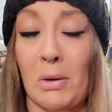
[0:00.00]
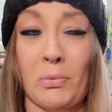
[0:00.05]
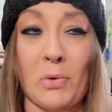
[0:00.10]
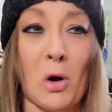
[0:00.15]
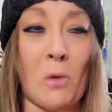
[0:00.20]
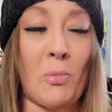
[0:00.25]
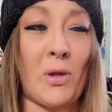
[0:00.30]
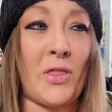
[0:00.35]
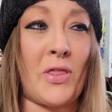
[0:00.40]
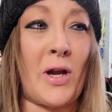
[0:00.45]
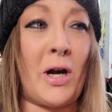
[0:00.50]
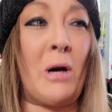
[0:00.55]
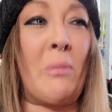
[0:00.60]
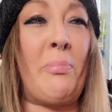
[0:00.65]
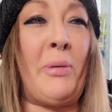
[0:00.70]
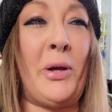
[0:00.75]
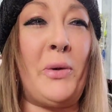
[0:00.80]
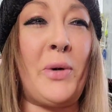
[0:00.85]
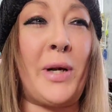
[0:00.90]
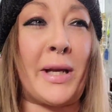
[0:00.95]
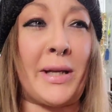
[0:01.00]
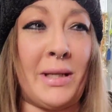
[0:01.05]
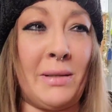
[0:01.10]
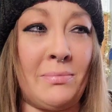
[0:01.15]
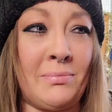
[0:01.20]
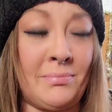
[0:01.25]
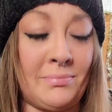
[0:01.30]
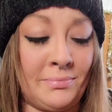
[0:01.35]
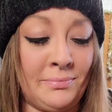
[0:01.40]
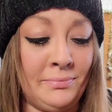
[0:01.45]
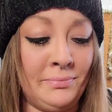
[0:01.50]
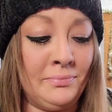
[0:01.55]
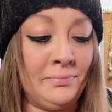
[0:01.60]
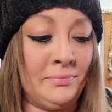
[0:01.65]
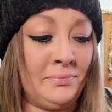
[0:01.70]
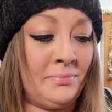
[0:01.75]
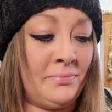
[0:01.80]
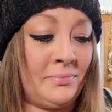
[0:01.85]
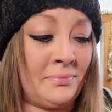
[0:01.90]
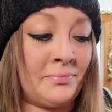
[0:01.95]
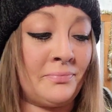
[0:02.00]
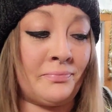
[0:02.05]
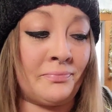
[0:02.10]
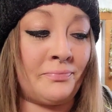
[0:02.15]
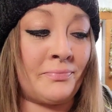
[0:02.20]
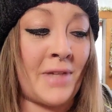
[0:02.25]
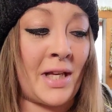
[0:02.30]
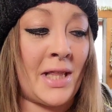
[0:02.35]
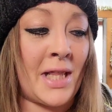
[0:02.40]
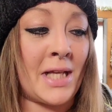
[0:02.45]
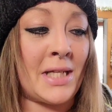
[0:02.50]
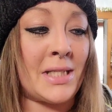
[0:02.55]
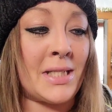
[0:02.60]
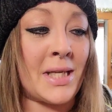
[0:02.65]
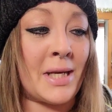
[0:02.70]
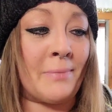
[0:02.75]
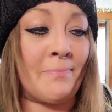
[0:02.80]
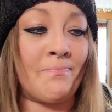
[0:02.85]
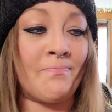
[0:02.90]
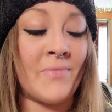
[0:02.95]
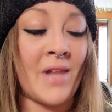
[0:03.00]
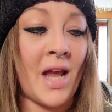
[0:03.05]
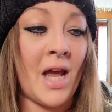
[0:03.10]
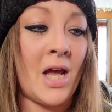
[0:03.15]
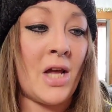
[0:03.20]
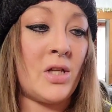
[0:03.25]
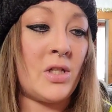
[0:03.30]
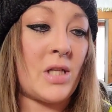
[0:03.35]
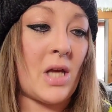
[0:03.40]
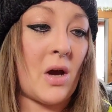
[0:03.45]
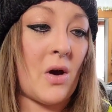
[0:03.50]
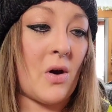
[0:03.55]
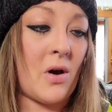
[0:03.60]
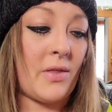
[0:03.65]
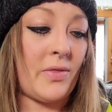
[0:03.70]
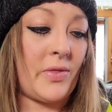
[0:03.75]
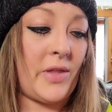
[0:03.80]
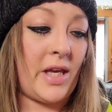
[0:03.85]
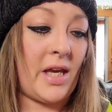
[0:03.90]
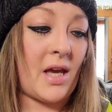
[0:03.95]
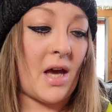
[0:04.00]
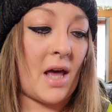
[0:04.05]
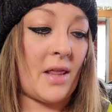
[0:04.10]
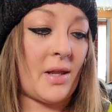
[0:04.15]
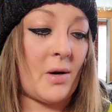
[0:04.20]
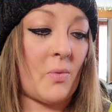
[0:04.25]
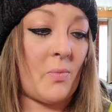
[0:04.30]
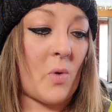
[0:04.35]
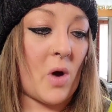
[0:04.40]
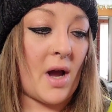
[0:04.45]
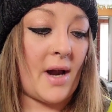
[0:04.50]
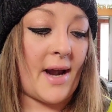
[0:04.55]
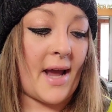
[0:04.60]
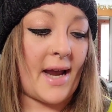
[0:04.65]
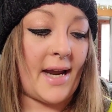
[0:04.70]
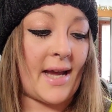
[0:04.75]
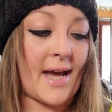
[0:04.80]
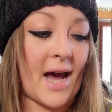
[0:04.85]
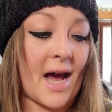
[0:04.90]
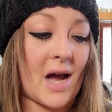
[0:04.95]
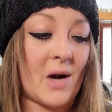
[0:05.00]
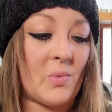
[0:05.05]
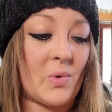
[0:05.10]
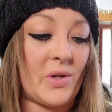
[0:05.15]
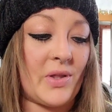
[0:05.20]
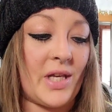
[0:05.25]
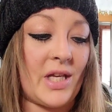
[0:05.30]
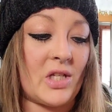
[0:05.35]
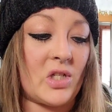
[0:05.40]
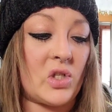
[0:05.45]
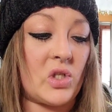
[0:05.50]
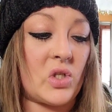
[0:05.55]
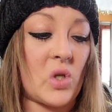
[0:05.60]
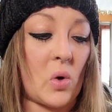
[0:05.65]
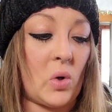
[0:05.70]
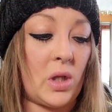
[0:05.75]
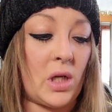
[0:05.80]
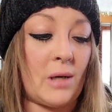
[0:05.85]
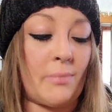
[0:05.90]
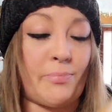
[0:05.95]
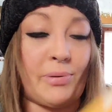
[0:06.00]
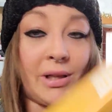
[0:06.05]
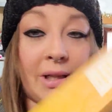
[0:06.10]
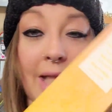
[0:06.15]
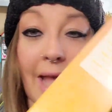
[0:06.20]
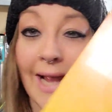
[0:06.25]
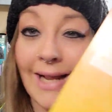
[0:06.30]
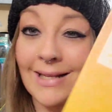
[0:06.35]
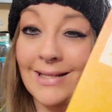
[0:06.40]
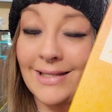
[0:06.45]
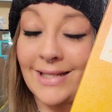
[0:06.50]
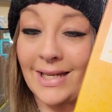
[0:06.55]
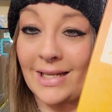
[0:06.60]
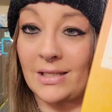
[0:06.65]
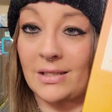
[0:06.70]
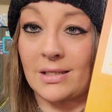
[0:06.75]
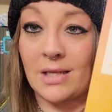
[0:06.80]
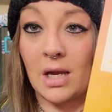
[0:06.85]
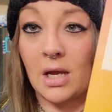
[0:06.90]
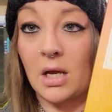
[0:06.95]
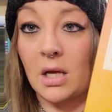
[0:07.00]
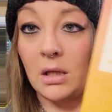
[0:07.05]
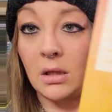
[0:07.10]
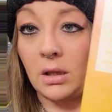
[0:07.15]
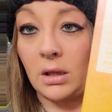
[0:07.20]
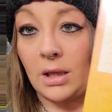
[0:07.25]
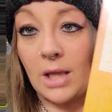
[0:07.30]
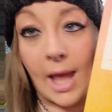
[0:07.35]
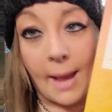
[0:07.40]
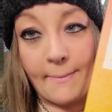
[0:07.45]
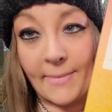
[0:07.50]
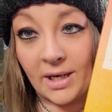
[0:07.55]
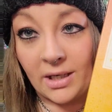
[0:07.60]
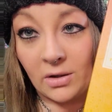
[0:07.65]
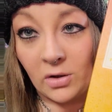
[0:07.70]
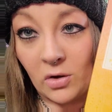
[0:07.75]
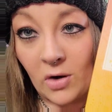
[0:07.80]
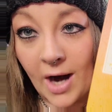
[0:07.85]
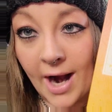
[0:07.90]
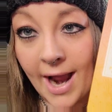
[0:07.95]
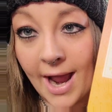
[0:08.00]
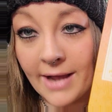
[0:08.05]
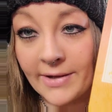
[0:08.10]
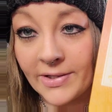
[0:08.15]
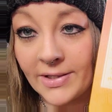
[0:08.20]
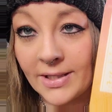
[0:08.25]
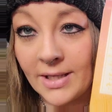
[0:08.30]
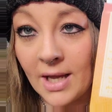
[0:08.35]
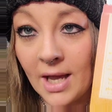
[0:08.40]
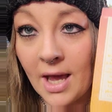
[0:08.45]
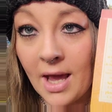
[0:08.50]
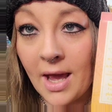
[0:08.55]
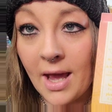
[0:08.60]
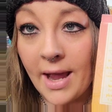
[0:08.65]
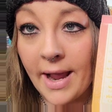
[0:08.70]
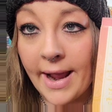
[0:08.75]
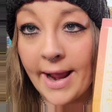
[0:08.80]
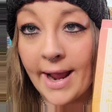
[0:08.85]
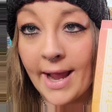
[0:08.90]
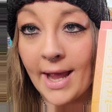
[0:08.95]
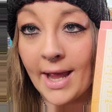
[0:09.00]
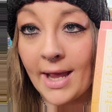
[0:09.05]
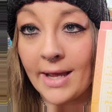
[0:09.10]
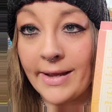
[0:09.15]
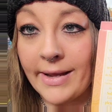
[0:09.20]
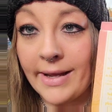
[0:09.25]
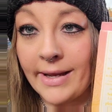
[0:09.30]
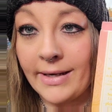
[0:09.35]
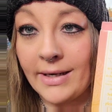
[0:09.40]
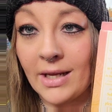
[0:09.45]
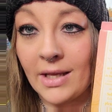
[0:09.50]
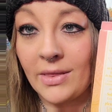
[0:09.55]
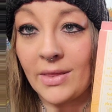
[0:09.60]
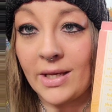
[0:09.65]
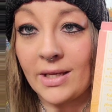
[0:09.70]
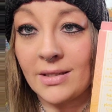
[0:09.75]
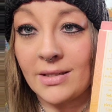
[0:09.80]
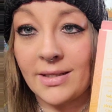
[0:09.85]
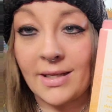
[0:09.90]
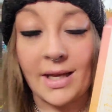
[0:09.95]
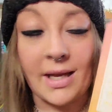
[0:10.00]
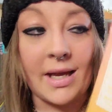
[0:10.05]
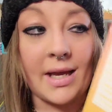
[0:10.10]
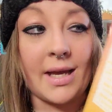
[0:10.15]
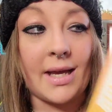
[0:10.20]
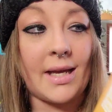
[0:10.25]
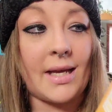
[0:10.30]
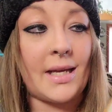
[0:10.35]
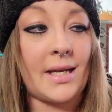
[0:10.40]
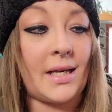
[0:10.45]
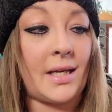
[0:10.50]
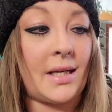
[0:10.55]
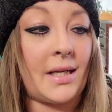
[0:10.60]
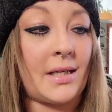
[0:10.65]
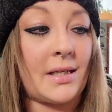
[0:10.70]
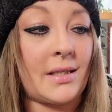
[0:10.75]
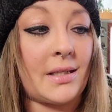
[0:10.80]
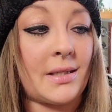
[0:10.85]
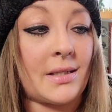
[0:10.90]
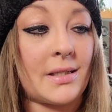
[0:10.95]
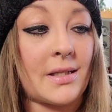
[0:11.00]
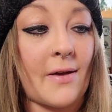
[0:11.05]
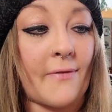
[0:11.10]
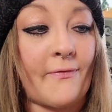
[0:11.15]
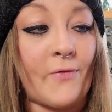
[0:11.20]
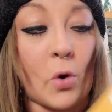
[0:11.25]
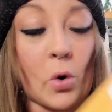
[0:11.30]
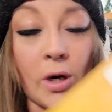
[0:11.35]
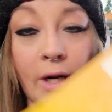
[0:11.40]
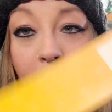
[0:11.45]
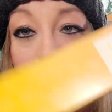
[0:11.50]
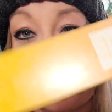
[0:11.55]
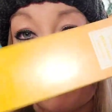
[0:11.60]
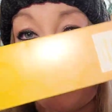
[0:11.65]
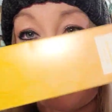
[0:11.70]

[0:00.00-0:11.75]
aromatherapeutic. Mm -hmm, and then some. So the other one I got were these Solar Plexus lemongrass, and this is 40